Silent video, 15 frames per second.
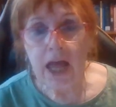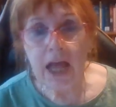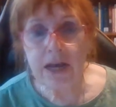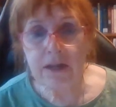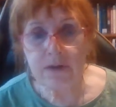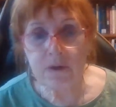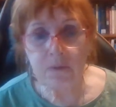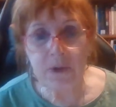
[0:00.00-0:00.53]

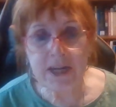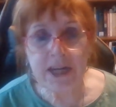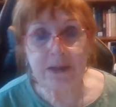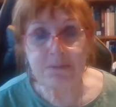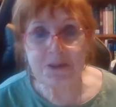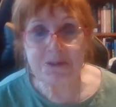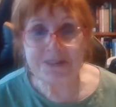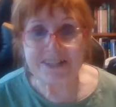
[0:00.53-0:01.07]
Hello, Wake Up
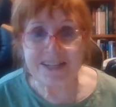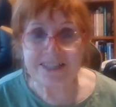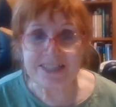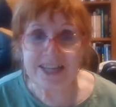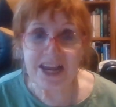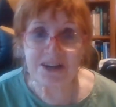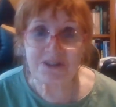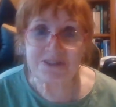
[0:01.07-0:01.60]
New Zealand,
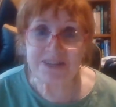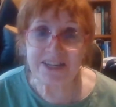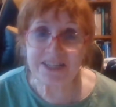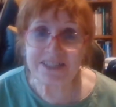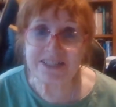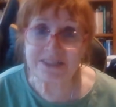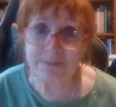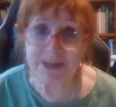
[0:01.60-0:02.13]

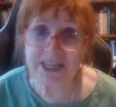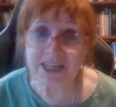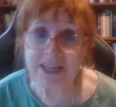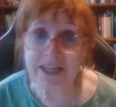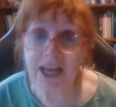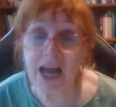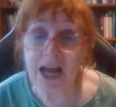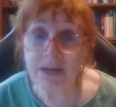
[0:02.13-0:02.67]
Karaseka
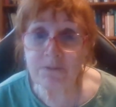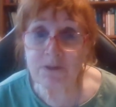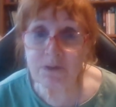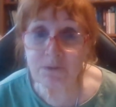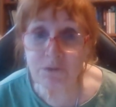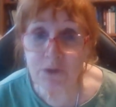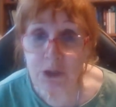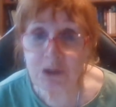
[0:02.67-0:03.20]
speaking. I'm
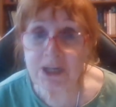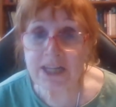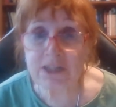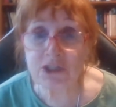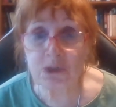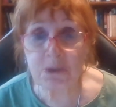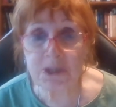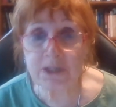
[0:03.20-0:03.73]
referring
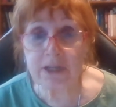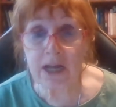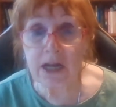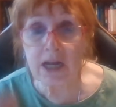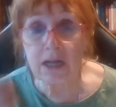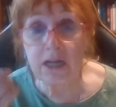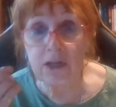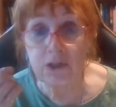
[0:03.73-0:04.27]
to
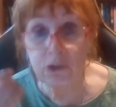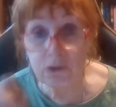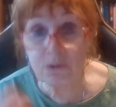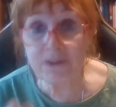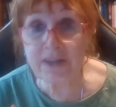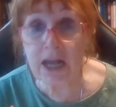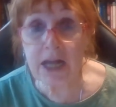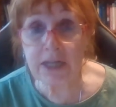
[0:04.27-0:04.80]
a
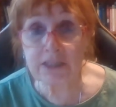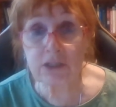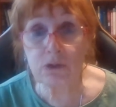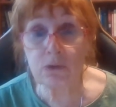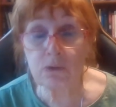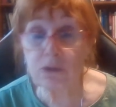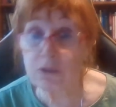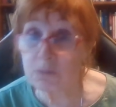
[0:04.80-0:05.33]
news
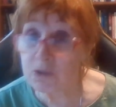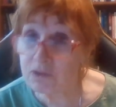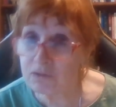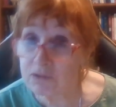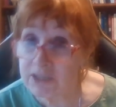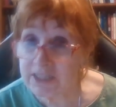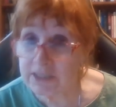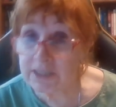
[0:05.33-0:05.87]
article that was
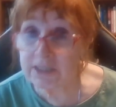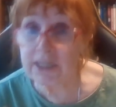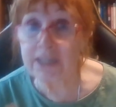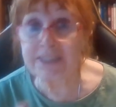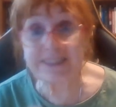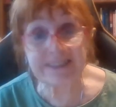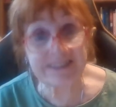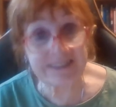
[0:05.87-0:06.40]
written
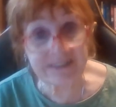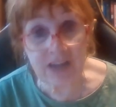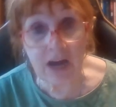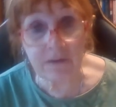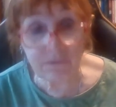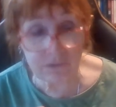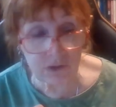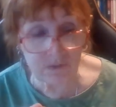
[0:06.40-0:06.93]
in Stuff,
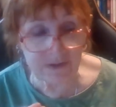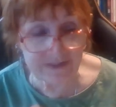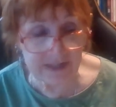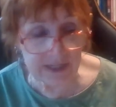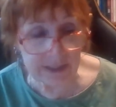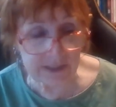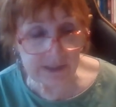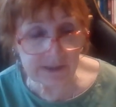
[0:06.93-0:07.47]
New
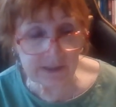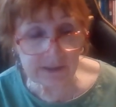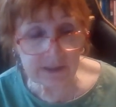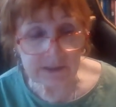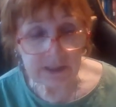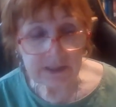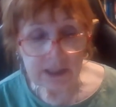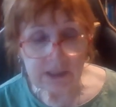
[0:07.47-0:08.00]
Zealand,
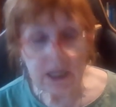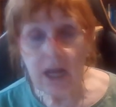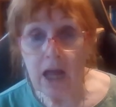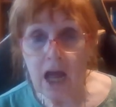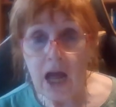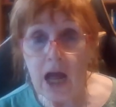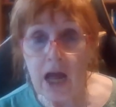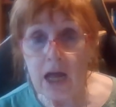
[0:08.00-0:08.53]

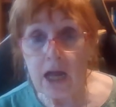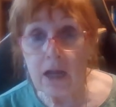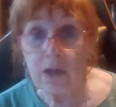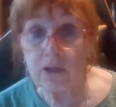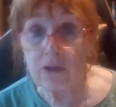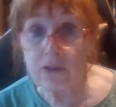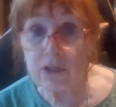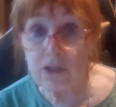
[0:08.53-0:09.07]

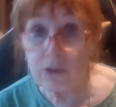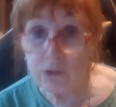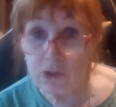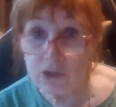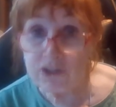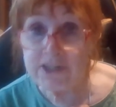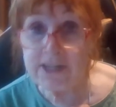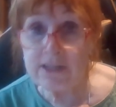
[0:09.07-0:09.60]
the
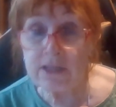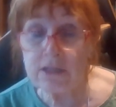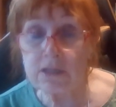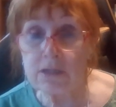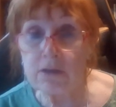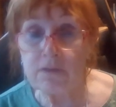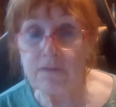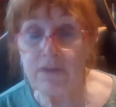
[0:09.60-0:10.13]
13th of
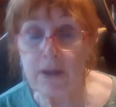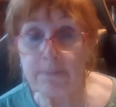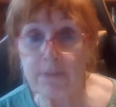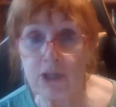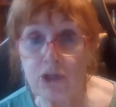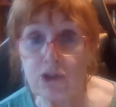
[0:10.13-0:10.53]
November